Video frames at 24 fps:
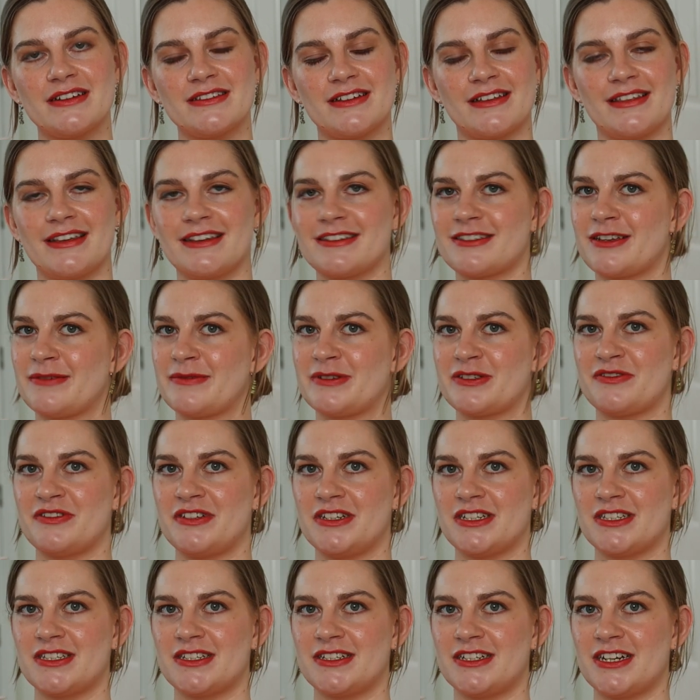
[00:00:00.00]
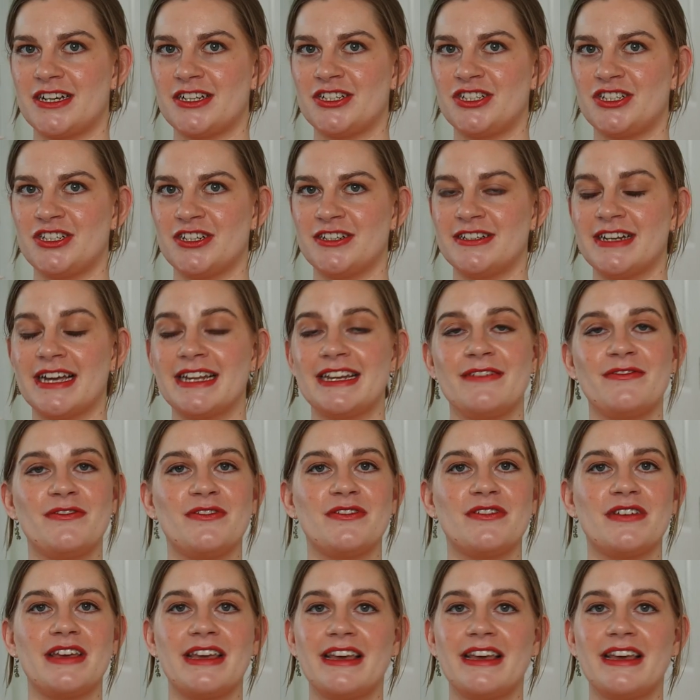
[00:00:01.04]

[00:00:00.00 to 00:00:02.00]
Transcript: So thanks so much for your suggestion. And if